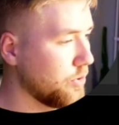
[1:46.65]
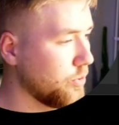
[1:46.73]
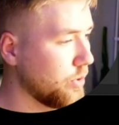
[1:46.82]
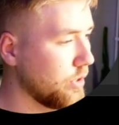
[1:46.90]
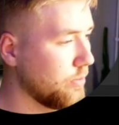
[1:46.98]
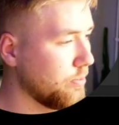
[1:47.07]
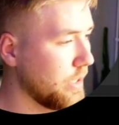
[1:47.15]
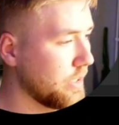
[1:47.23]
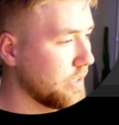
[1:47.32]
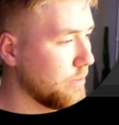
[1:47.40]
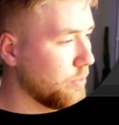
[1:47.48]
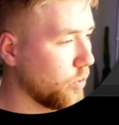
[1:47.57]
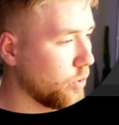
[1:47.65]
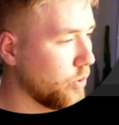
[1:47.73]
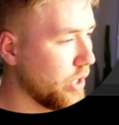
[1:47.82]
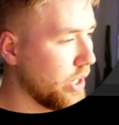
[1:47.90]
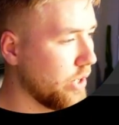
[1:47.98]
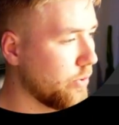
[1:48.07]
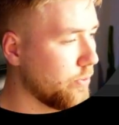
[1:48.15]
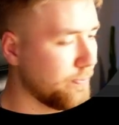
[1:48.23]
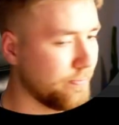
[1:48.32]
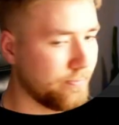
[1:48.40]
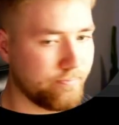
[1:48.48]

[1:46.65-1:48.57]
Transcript: to make a marker here